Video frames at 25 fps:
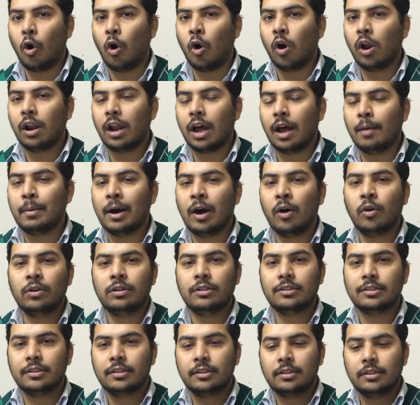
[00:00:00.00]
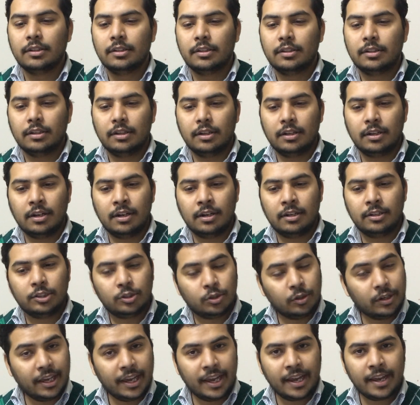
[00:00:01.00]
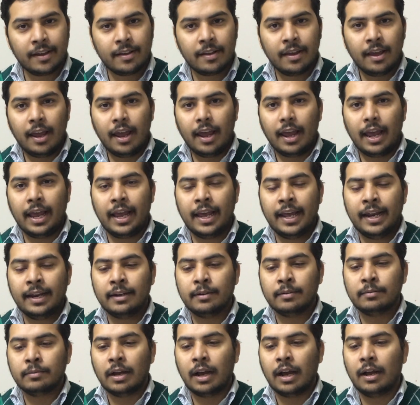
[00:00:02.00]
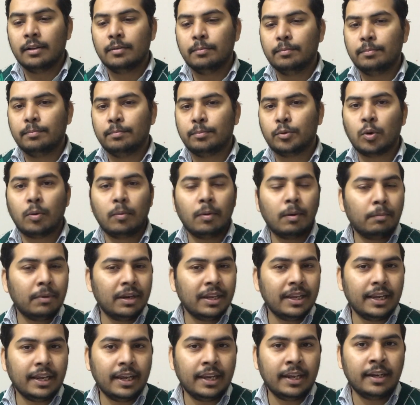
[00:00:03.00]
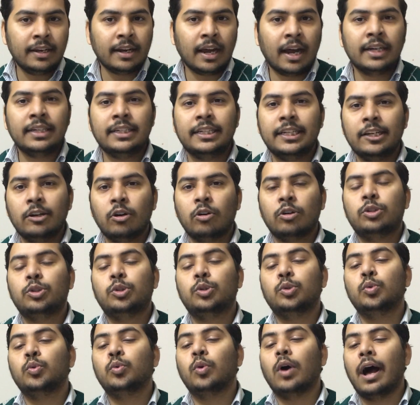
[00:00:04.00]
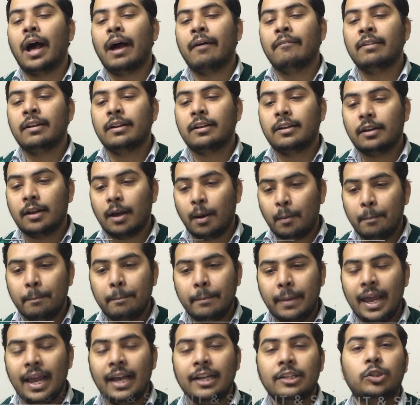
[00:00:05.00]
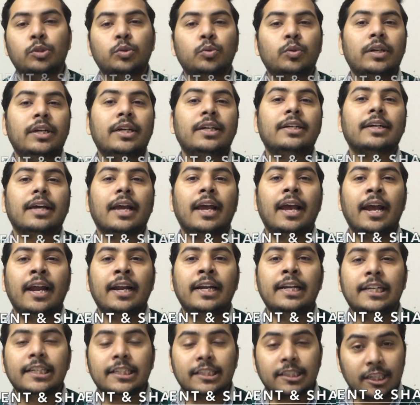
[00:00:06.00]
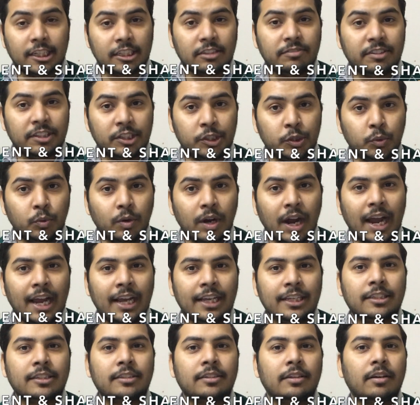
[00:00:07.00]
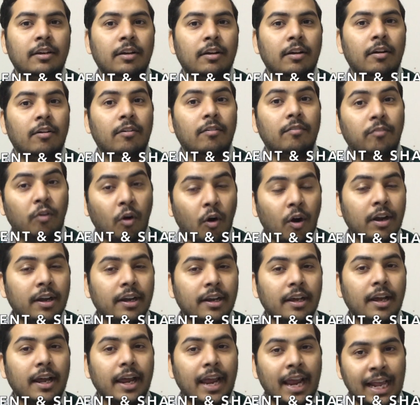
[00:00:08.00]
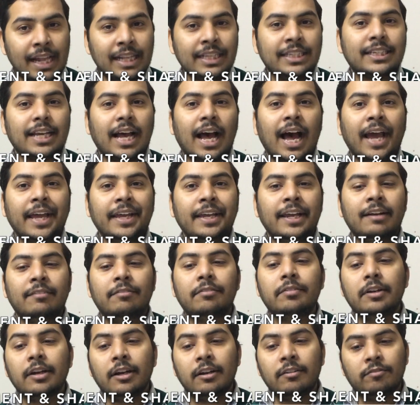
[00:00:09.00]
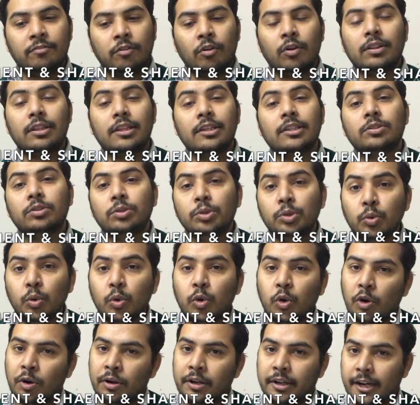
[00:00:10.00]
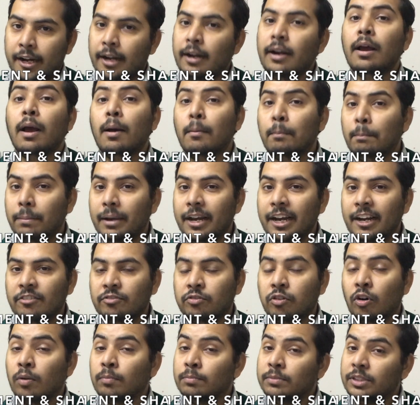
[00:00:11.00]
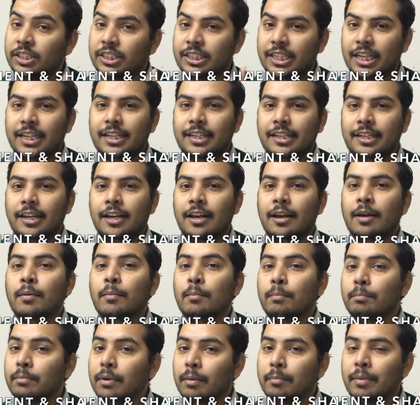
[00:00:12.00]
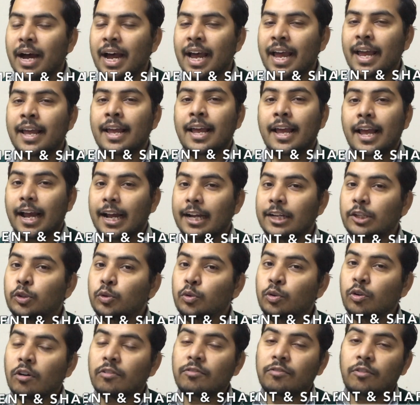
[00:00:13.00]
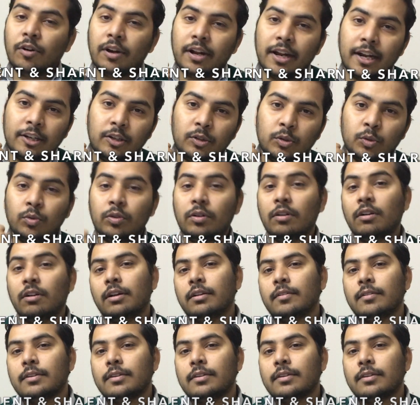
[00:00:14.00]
all about uh, today and probably in a day or two I will come back to it and discuss with you guys what else I have done for this new content platform. Take care, bye bye, and do not forget to